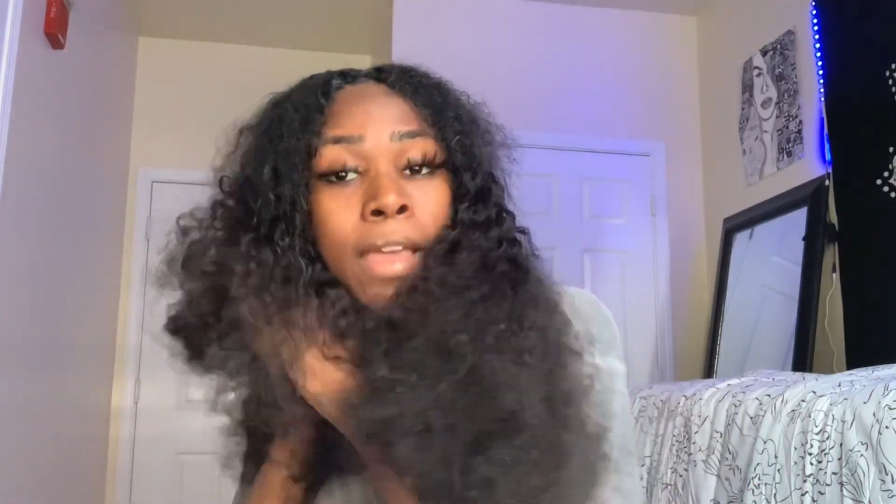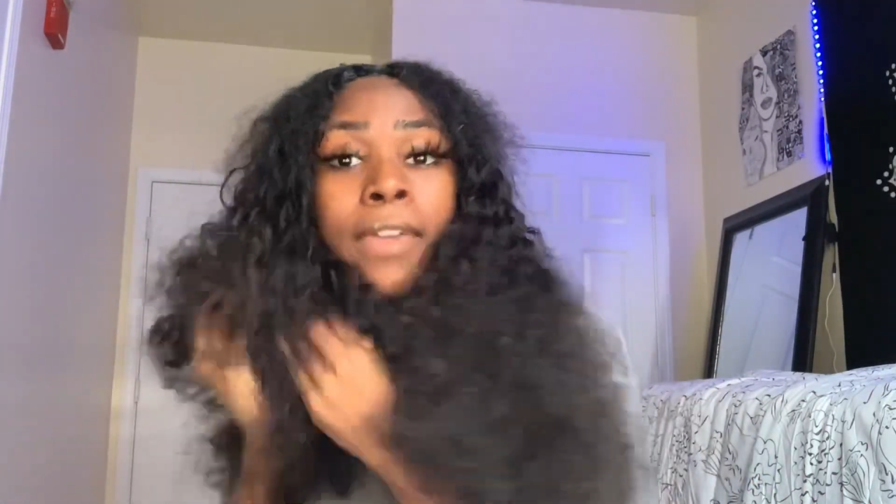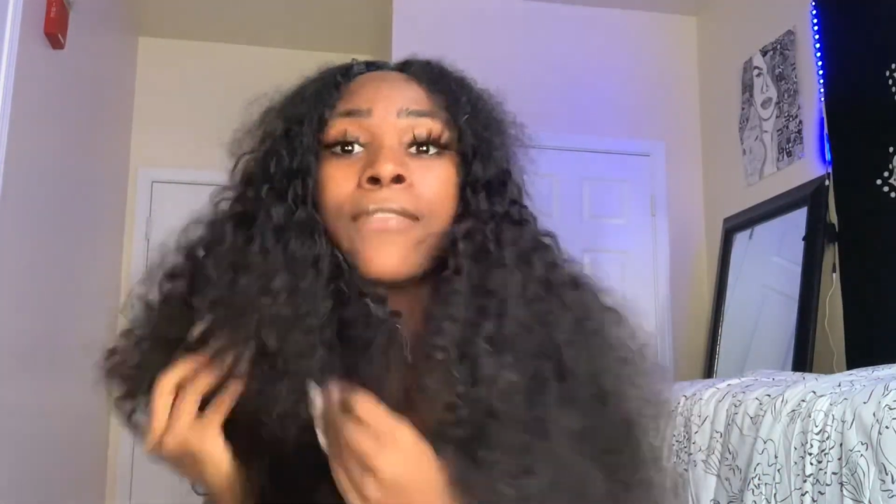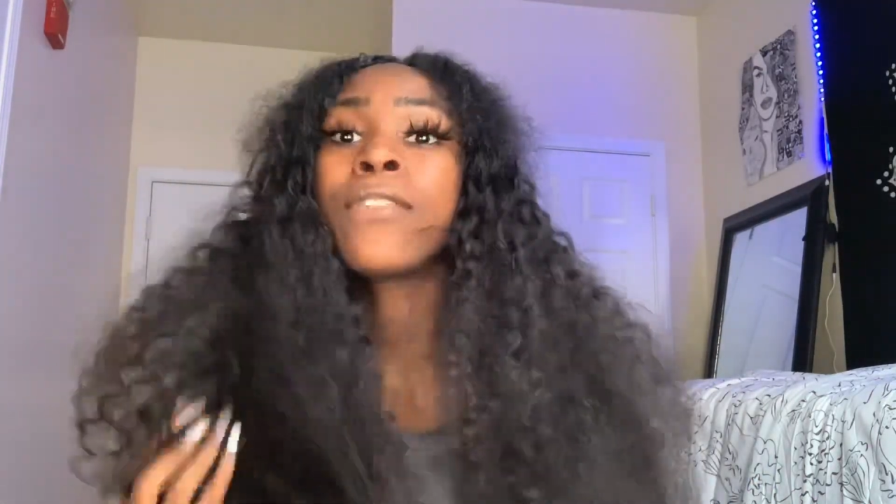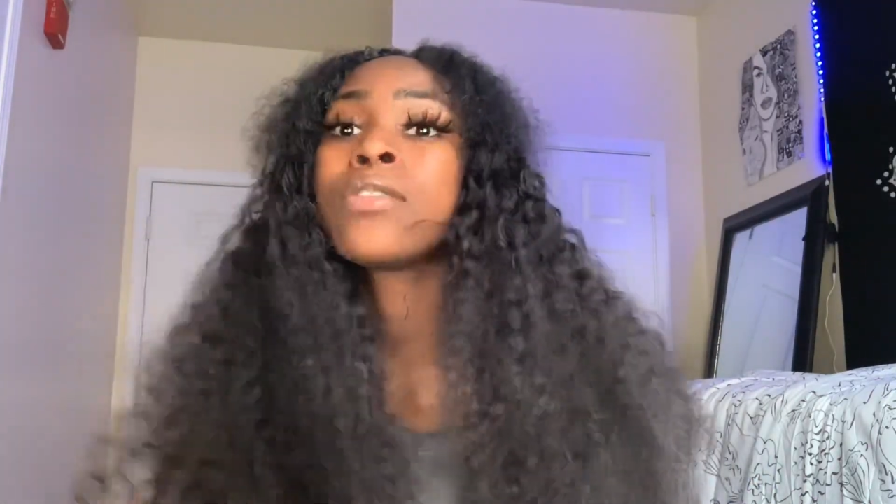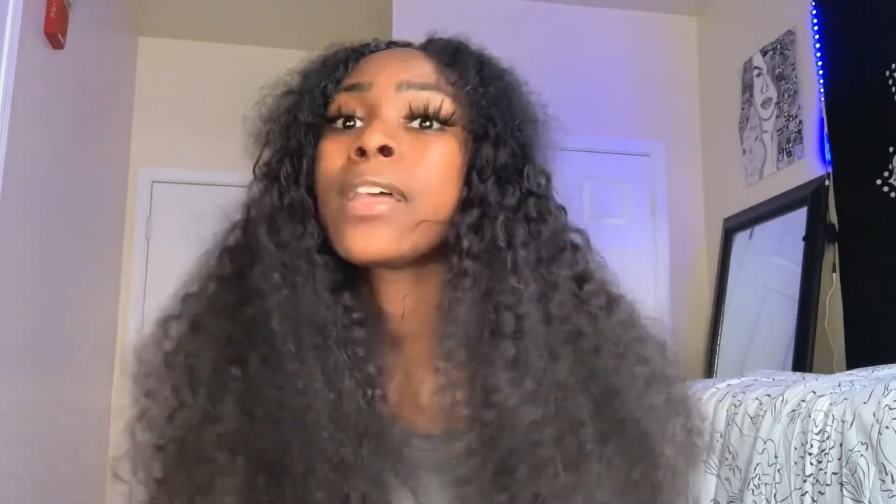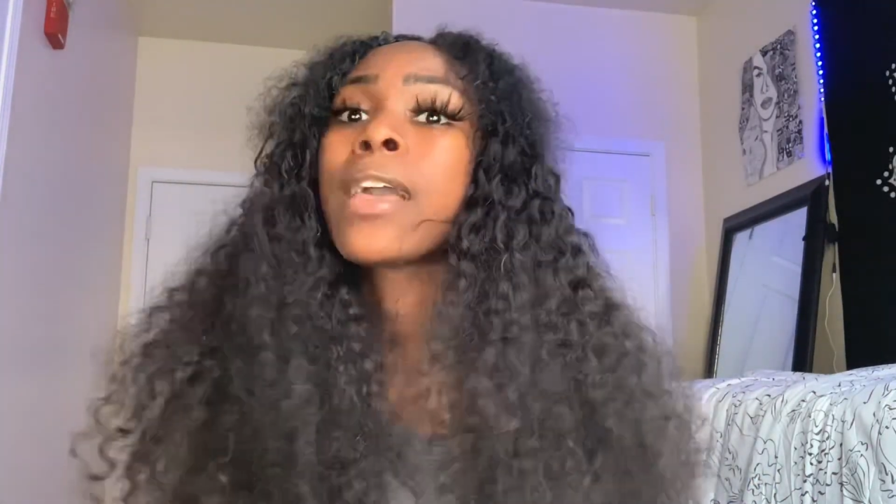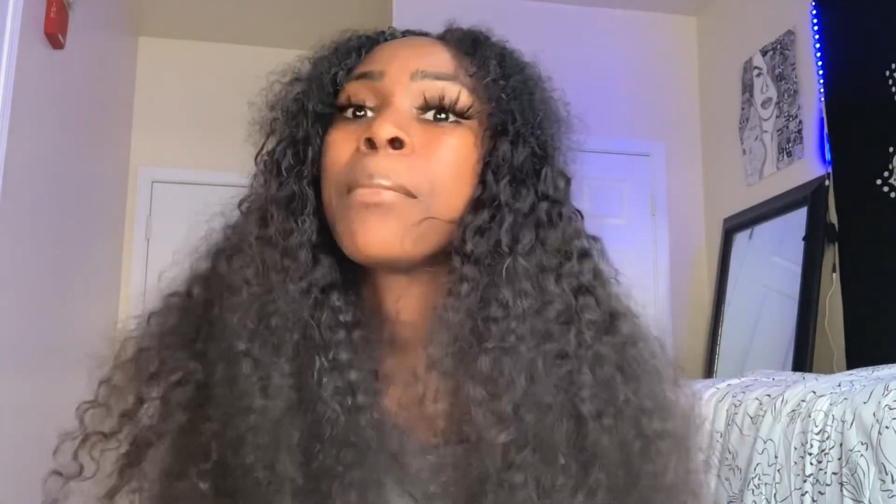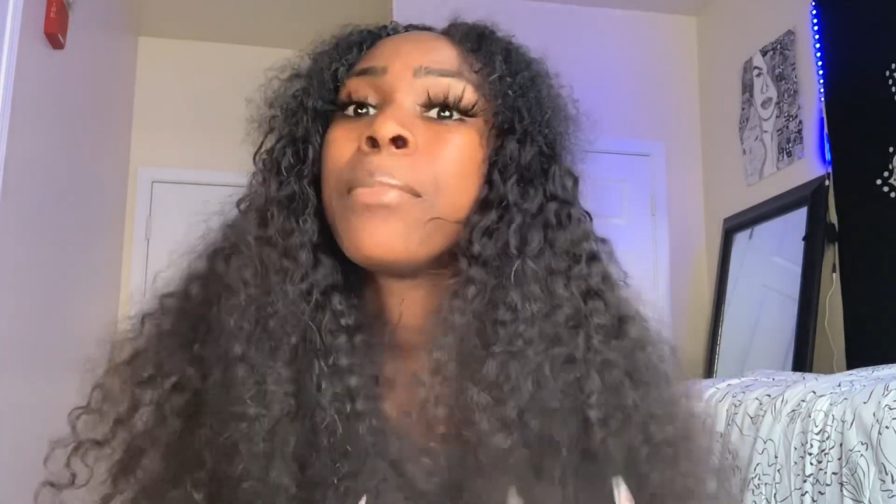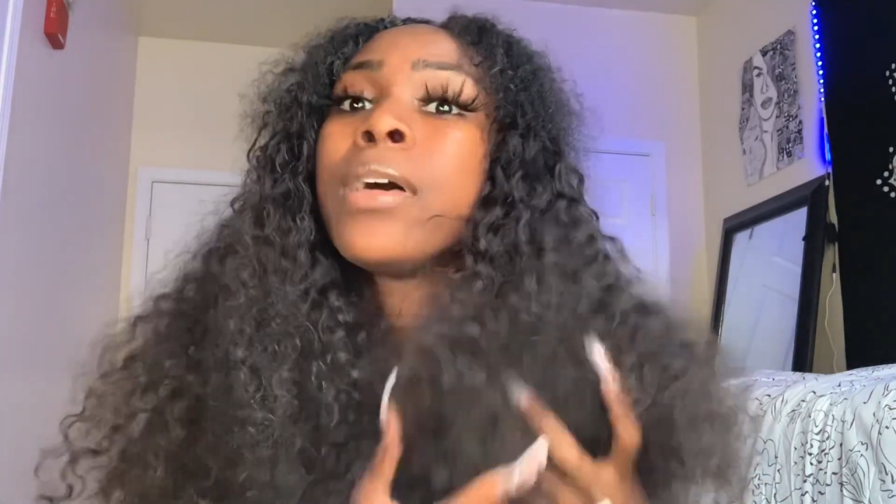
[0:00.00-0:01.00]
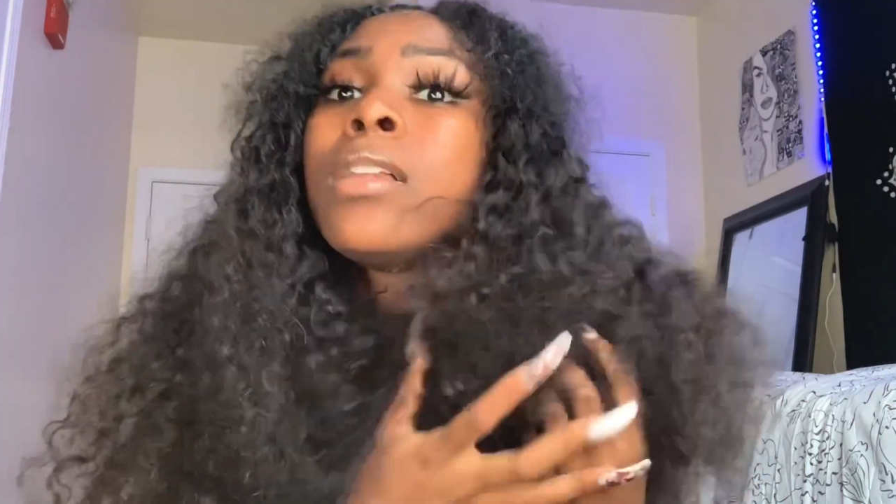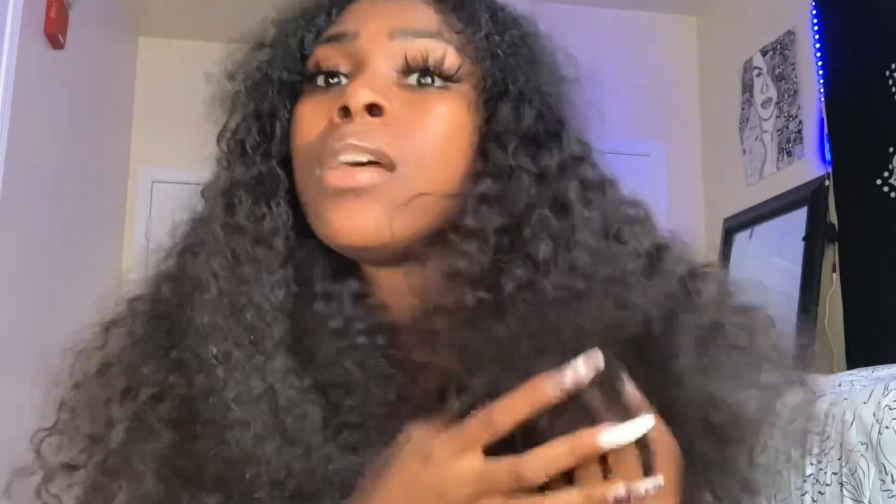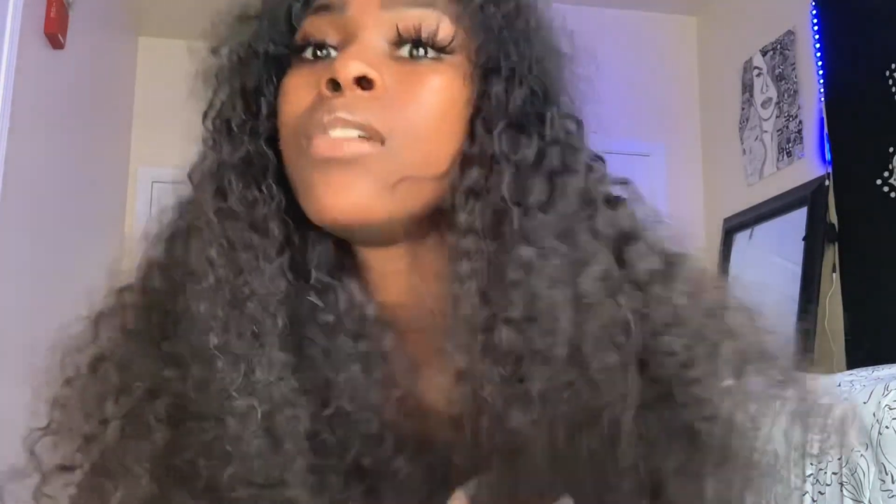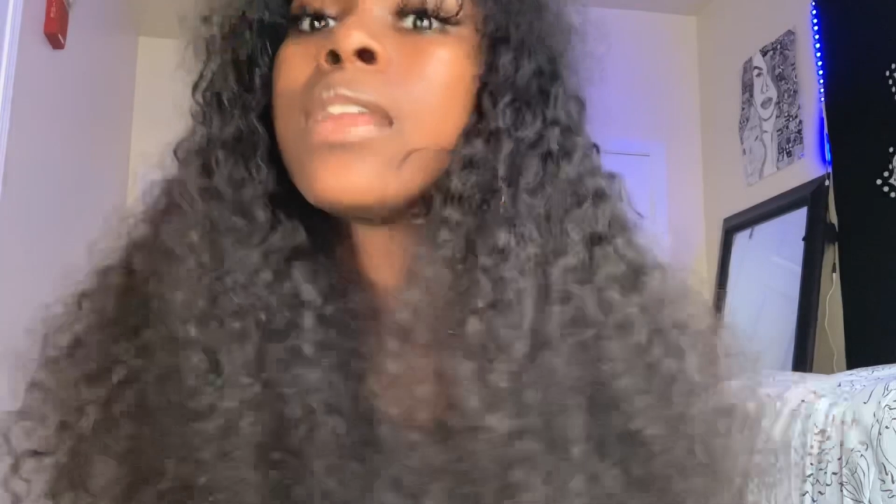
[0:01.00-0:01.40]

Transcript: Like it feels like a pillow.